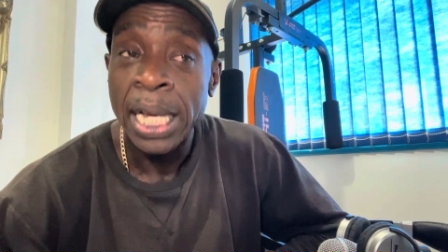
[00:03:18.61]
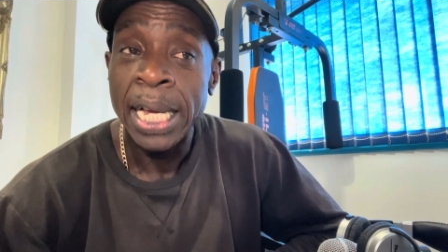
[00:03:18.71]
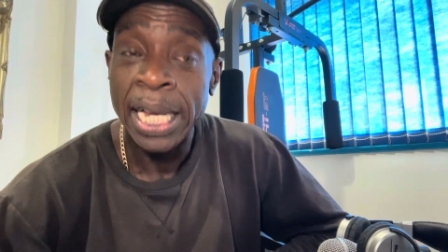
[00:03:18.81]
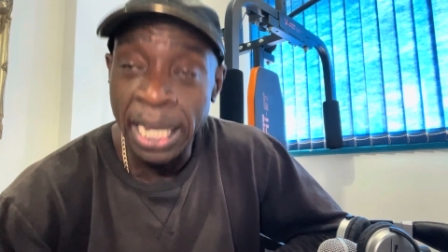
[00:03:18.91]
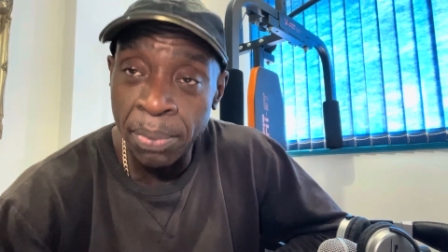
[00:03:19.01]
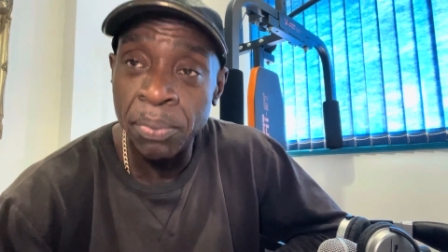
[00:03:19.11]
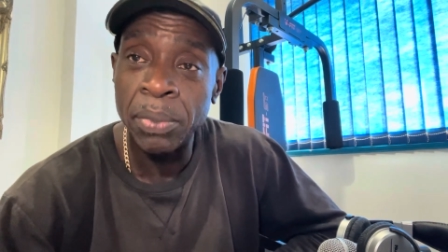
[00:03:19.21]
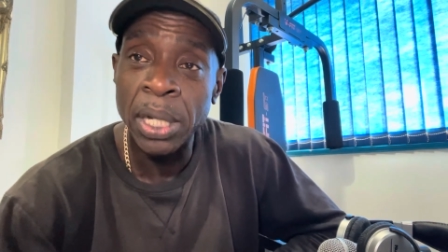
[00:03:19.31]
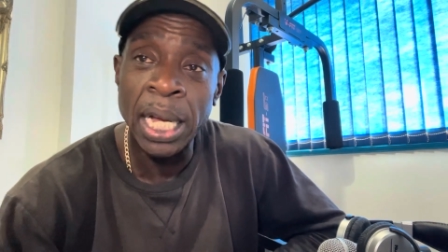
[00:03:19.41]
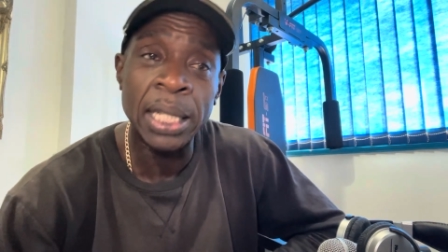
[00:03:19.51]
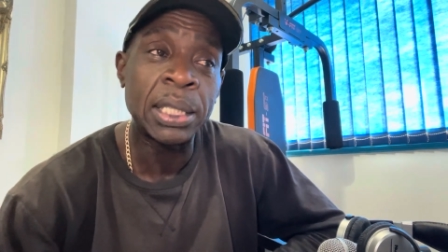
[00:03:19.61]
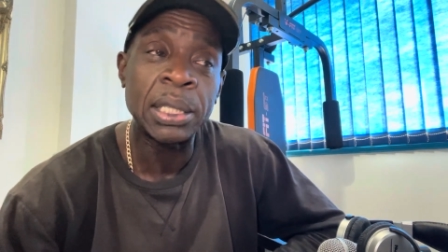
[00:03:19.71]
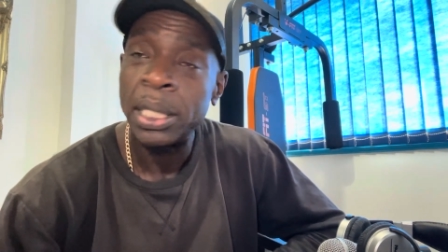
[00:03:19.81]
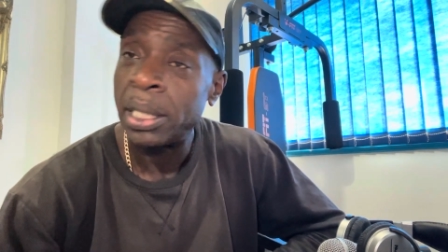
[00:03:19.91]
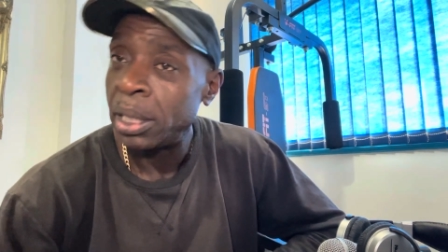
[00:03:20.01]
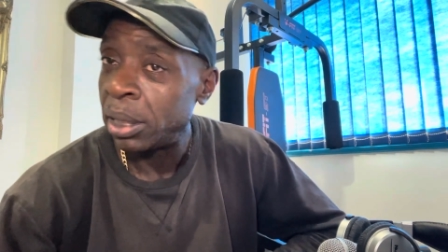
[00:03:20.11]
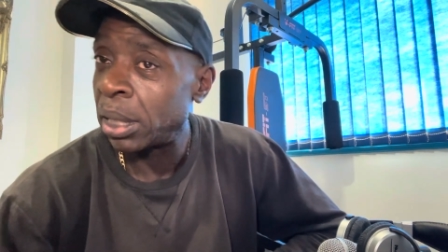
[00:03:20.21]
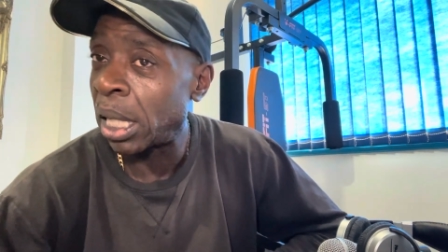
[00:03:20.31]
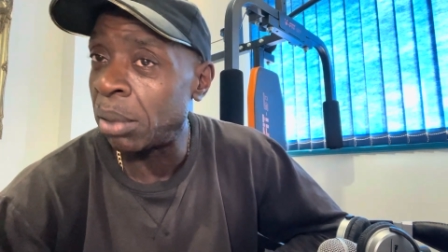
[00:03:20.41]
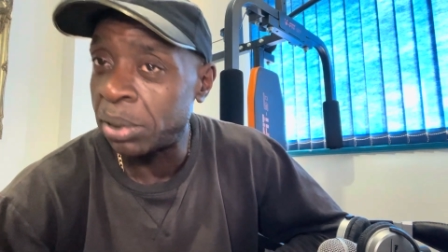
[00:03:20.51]
Him and
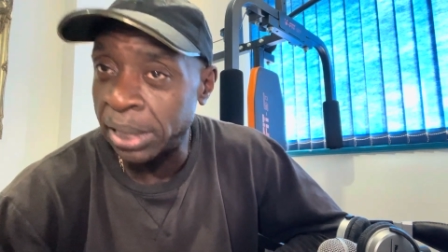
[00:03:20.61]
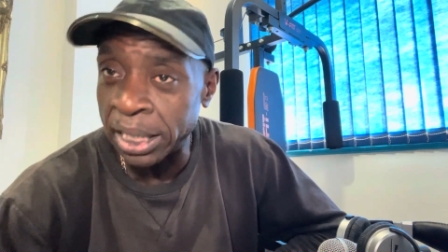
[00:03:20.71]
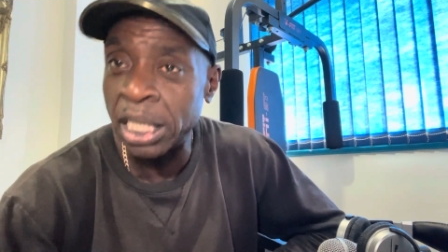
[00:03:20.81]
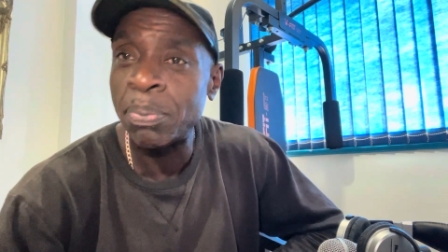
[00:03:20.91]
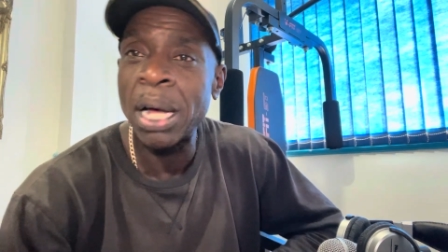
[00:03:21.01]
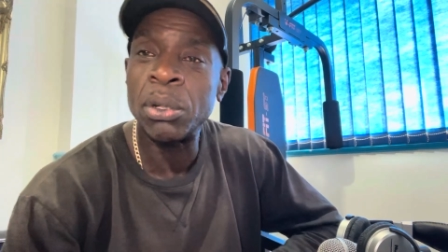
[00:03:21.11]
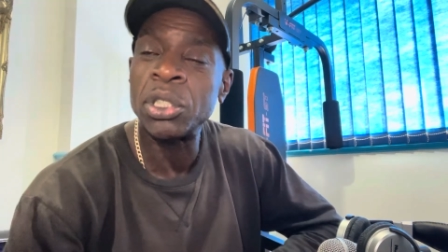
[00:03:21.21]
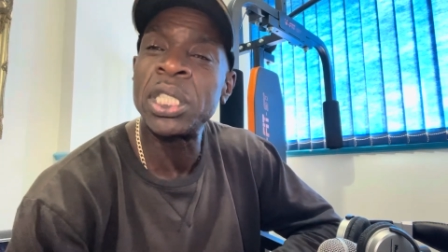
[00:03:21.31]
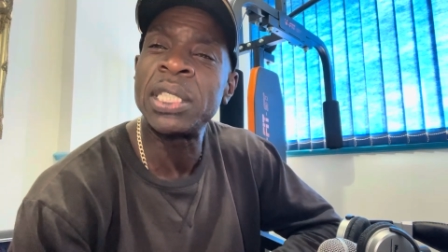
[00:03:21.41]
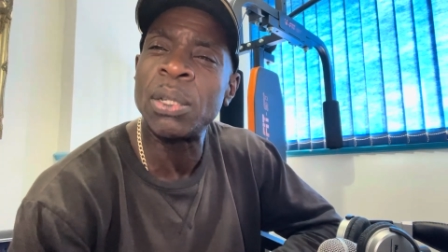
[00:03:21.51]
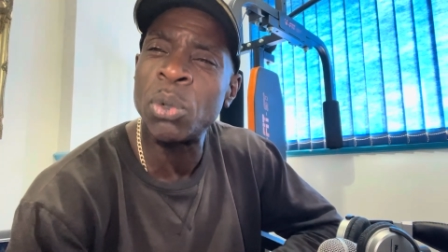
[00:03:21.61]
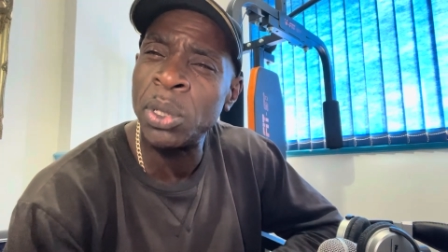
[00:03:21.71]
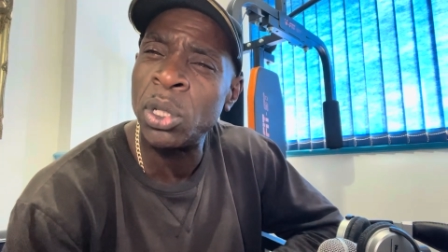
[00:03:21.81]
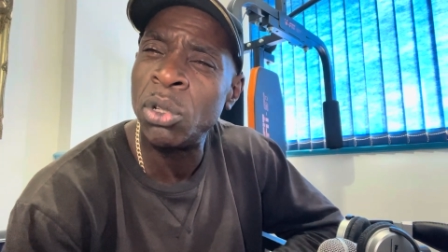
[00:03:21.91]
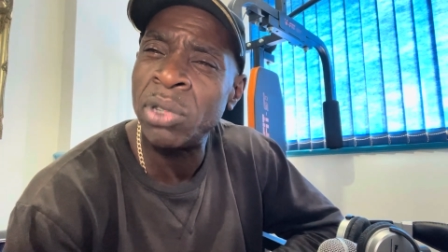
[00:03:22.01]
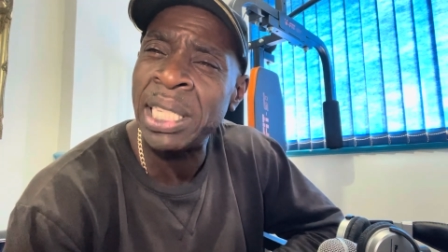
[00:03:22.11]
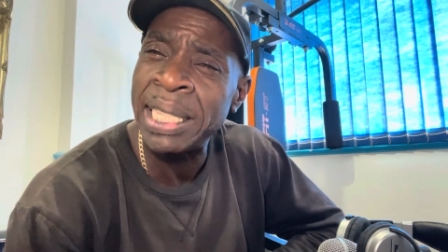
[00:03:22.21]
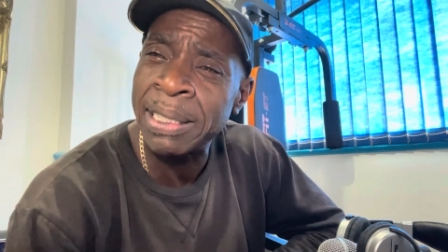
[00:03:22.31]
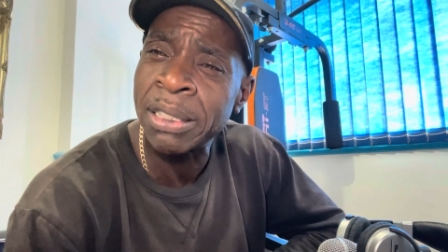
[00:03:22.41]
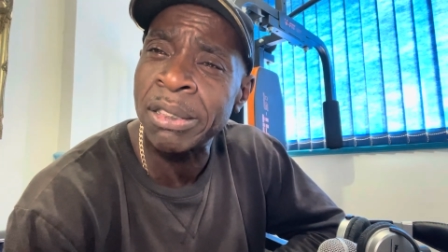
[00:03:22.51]
Sidney Powell, she's the woman who
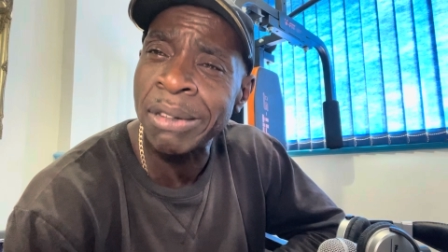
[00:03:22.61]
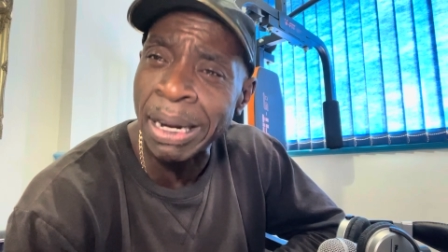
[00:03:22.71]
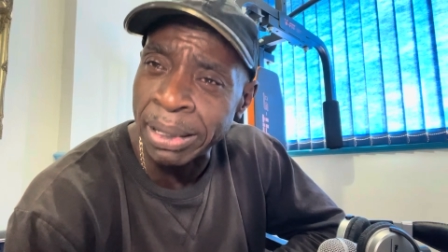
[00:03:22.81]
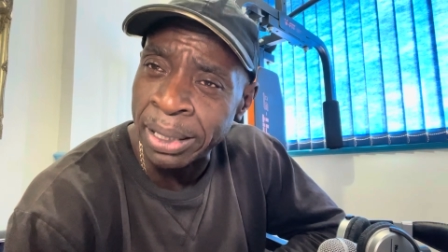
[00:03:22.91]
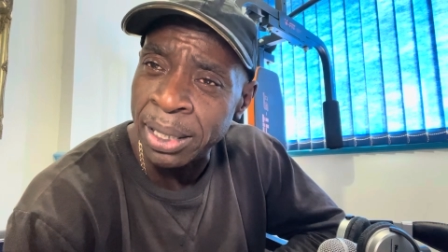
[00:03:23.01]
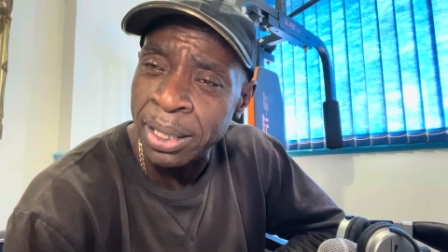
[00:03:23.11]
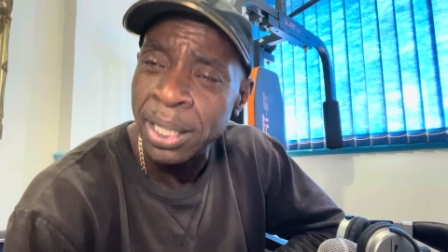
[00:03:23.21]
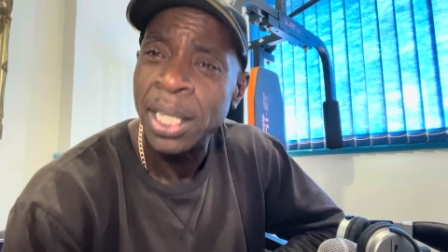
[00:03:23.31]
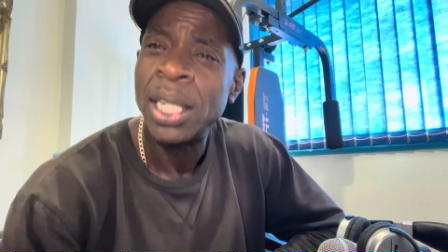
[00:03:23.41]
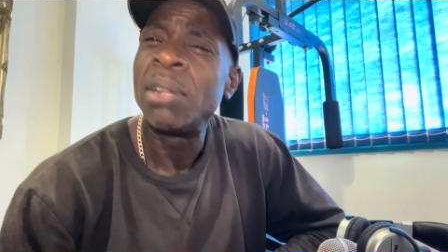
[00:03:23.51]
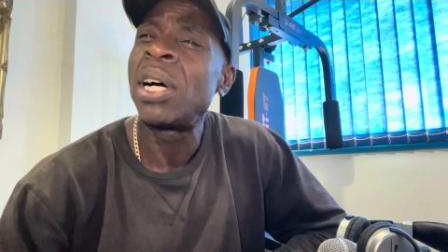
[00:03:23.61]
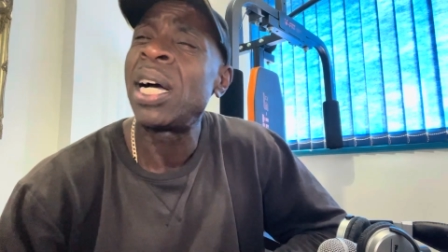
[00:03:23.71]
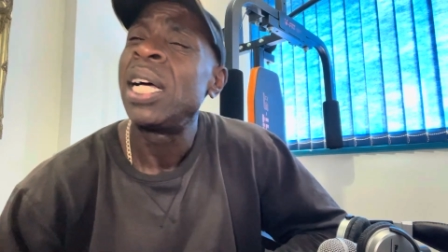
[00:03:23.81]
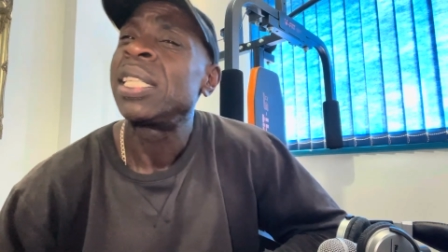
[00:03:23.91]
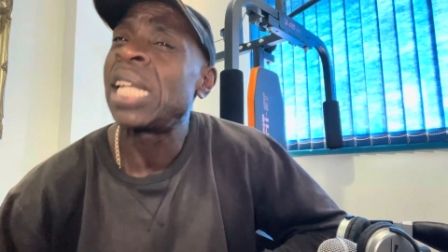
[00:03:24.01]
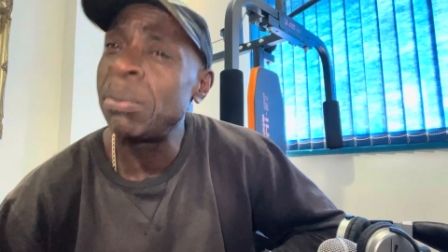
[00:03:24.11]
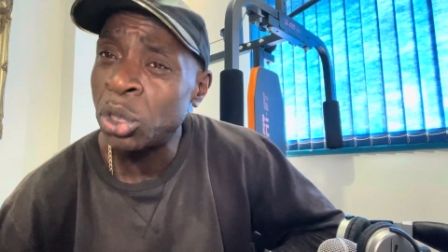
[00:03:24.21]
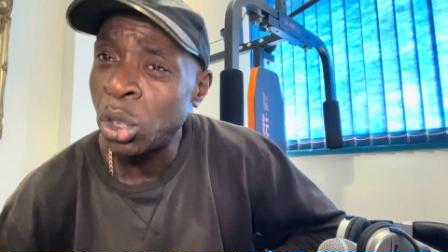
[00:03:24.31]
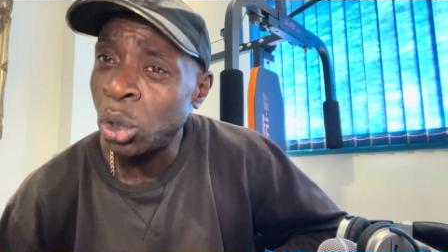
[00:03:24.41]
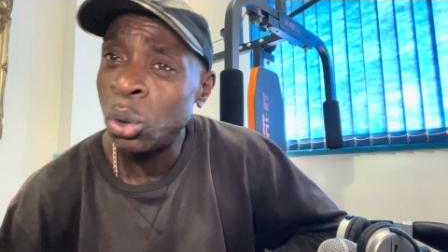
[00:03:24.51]
released the Kraken, right? Them
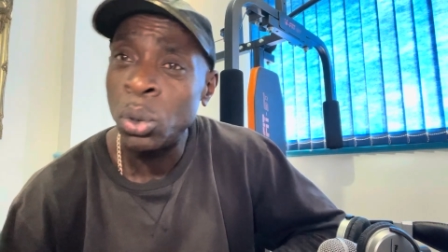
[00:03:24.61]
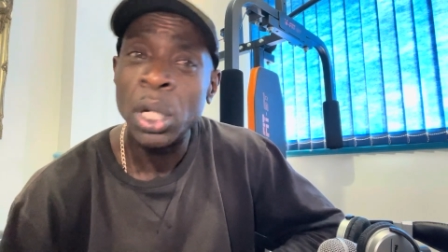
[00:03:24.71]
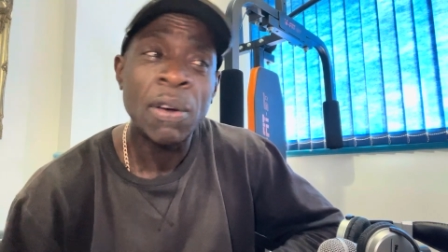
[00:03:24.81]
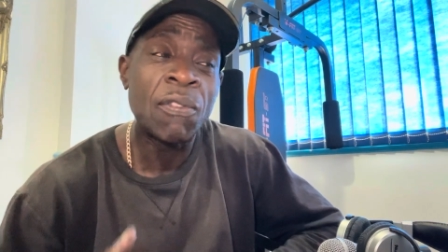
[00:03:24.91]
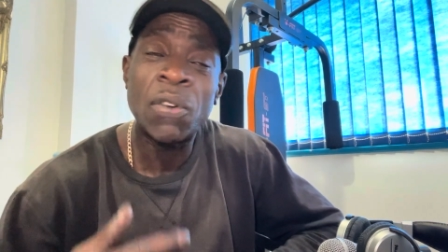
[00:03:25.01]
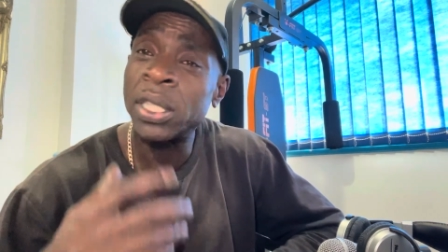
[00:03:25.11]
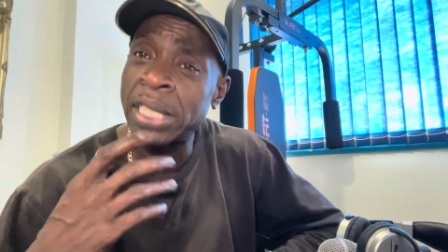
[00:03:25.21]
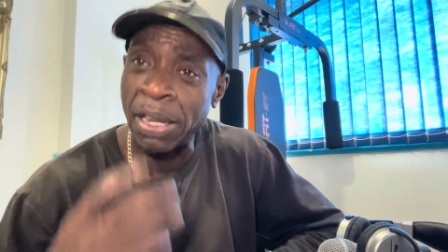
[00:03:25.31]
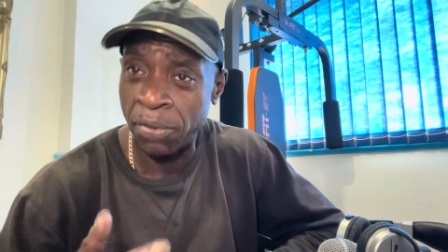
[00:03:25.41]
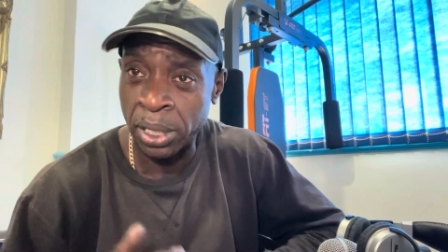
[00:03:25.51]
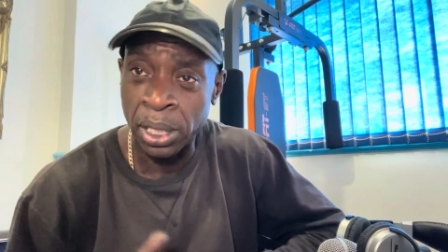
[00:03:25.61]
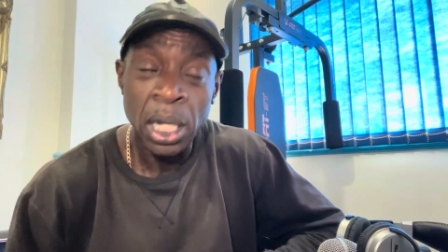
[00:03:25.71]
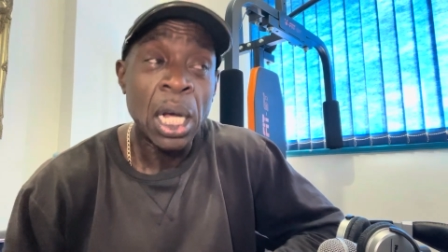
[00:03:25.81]
two, for definite.